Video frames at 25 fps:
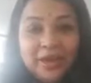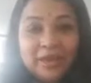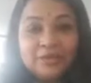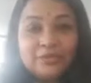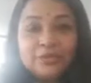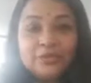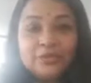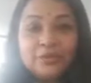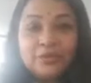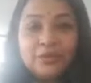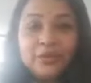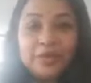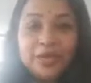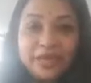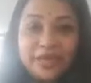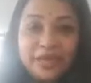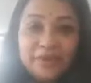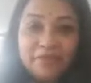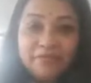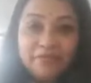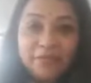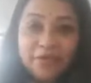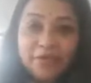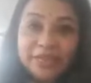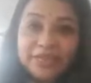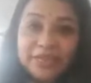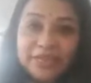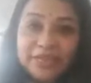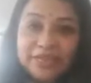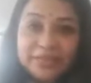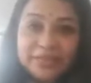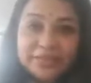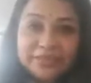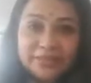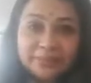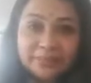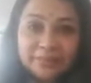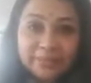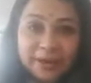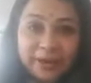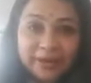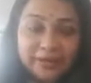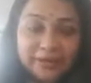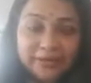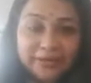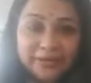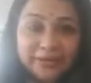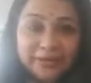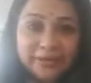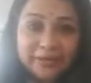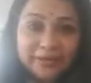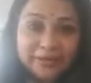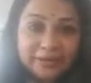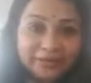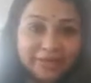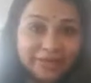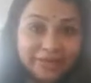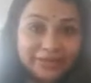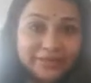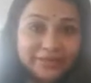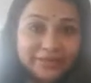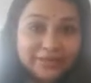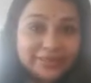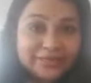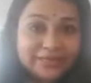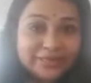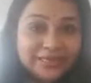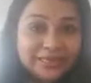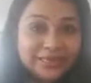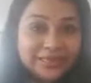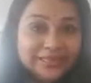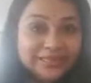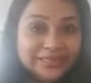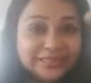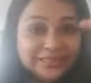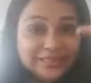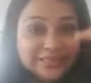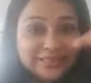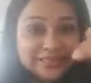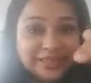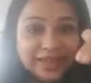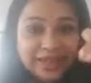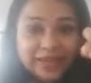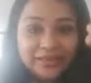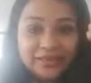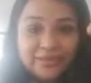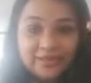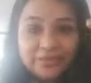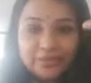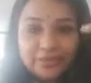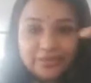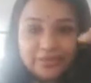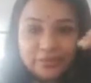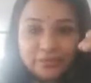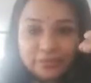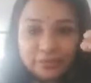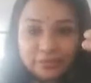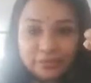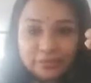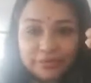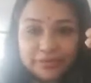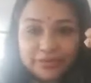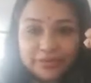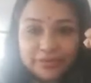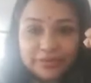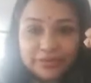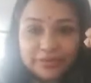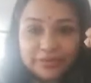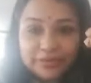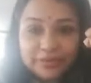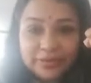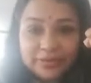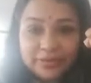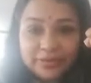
So hair follicle is the part that is inside the roots.